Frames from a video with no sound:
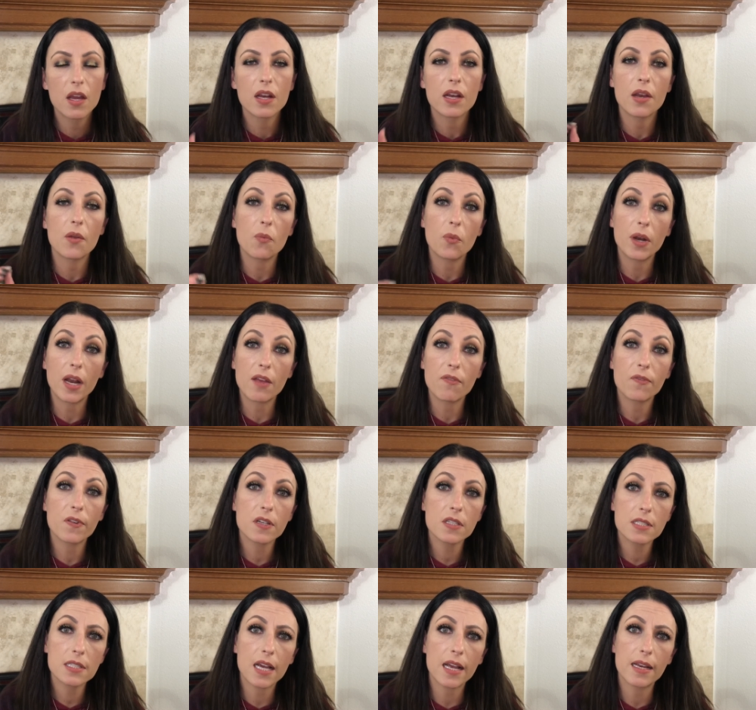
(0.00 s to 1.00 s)
And when I
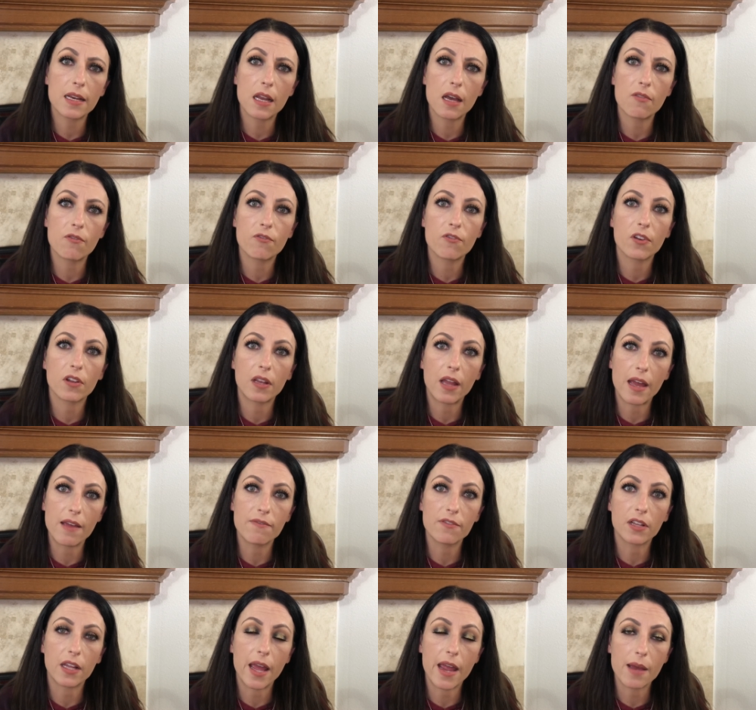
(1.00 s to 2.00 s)
first signed up for
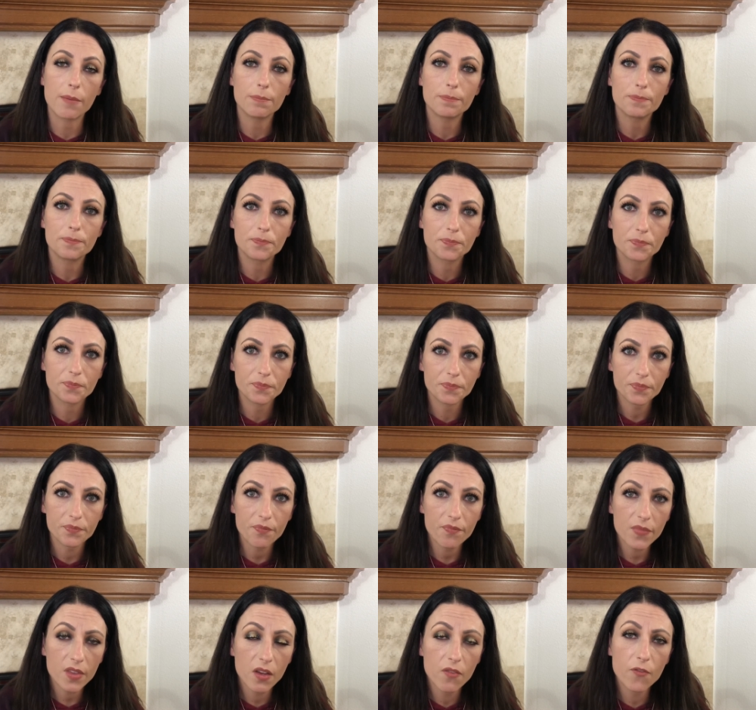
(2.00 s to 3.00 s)
Live Glam,
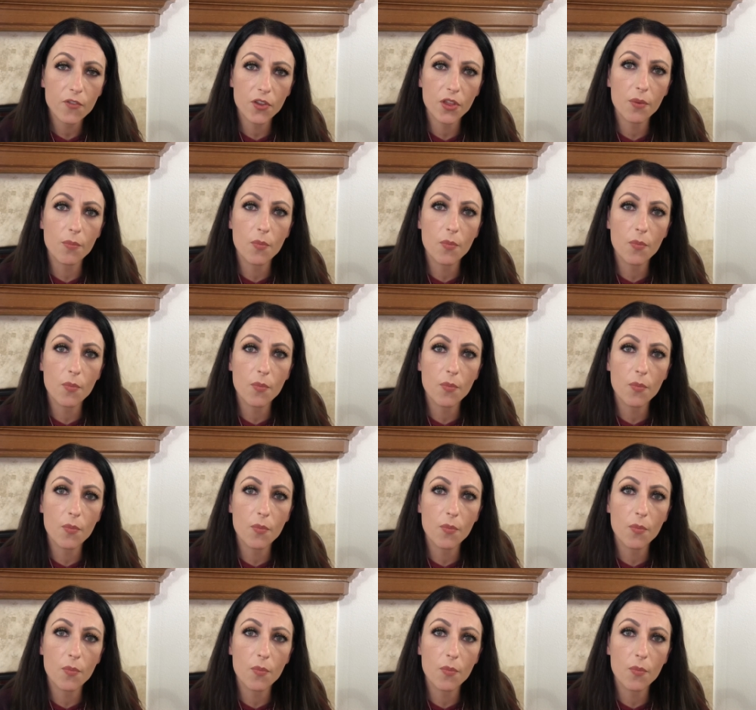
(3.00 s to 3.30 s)
for the